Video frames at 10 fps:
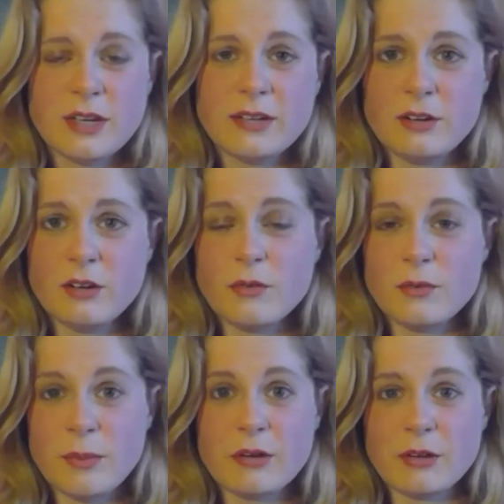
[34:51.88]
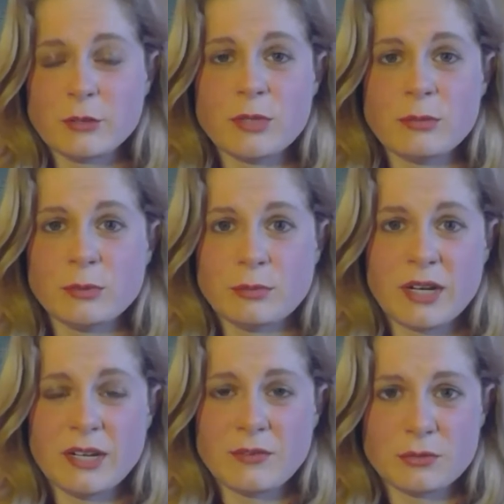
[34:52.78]
I don't know about other people,
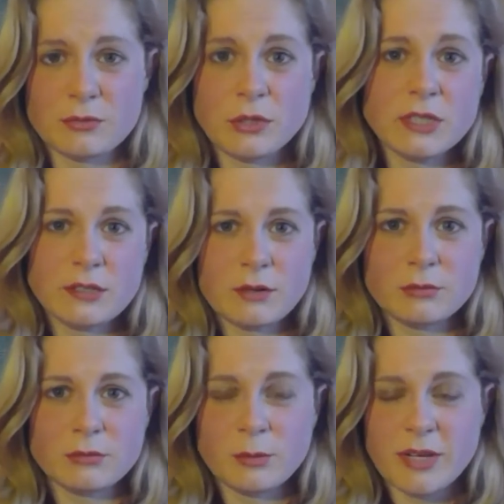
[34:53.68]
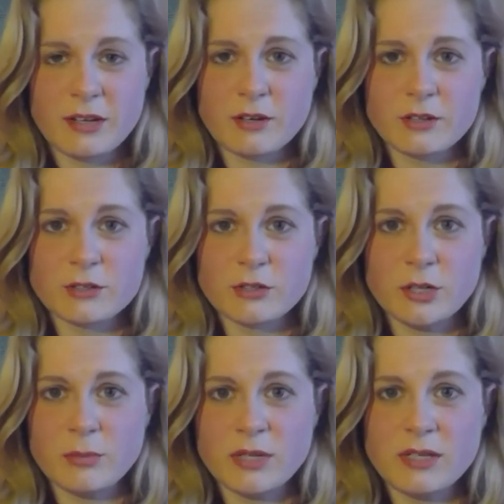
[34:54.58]
but I never fully know what my characters are
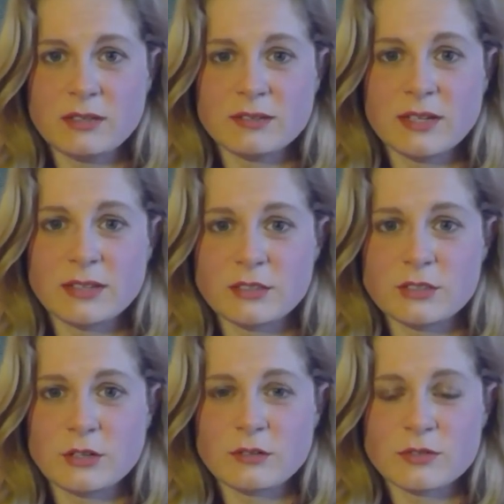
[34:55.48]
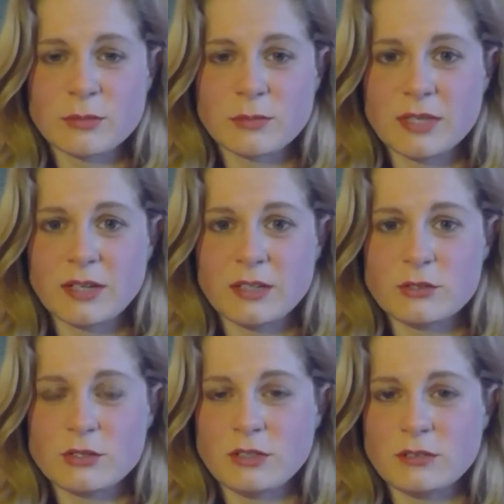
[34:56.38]
going to be at the start of something. I
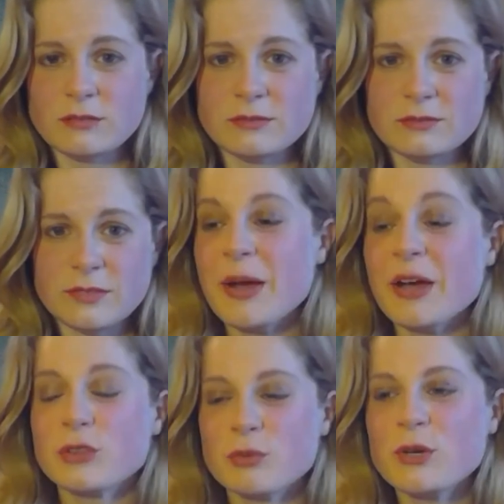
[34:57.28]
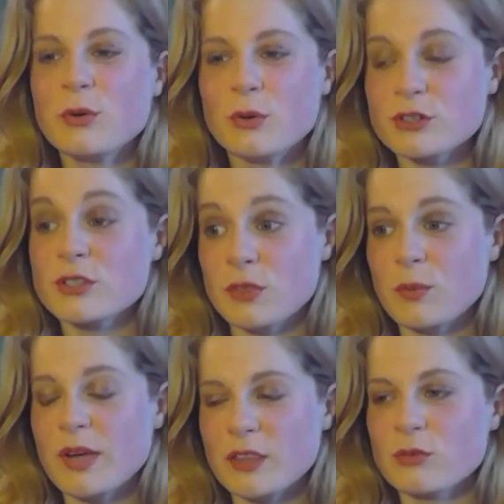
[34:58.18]
usually, about 3/4 of
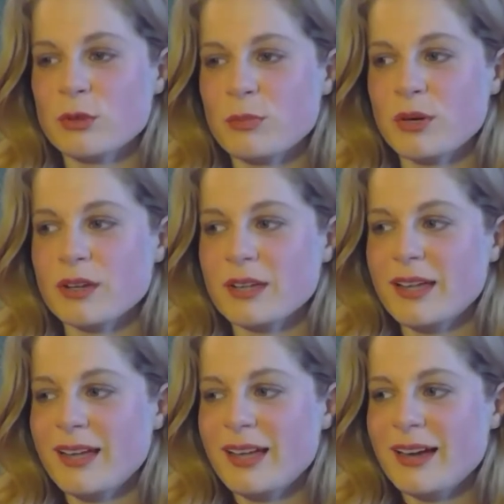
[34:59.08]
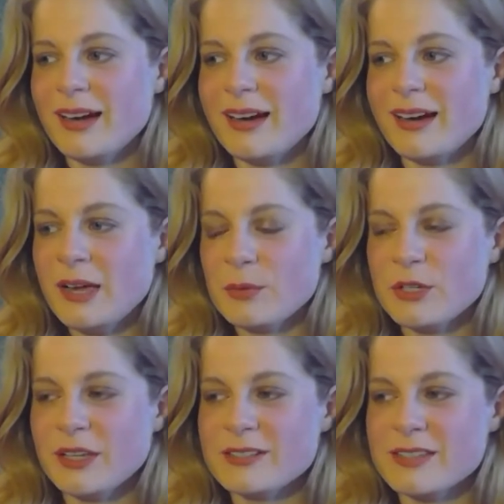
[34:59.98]
the way through the book, I
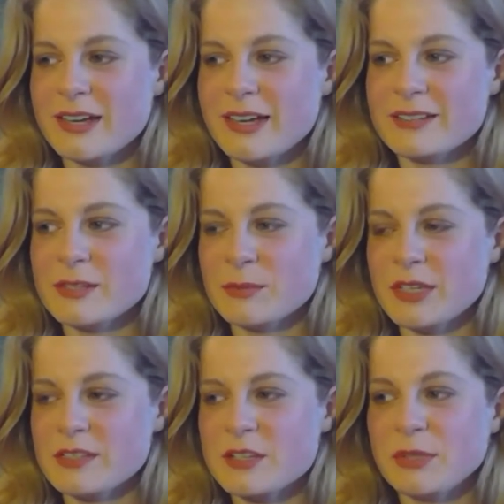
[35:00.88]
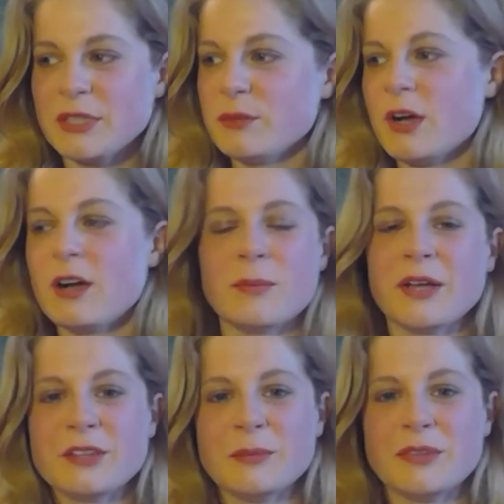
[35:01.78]
realize that I had some things completely wrong
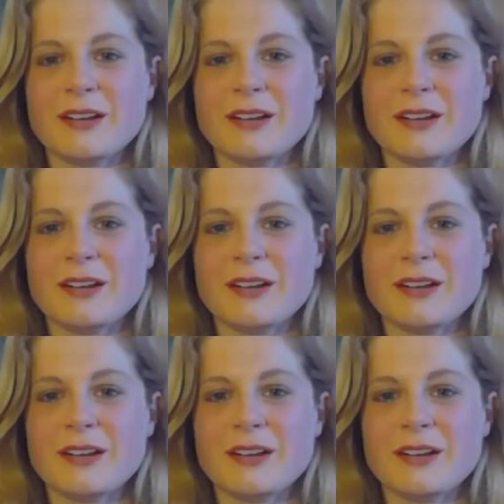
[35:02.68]
about them.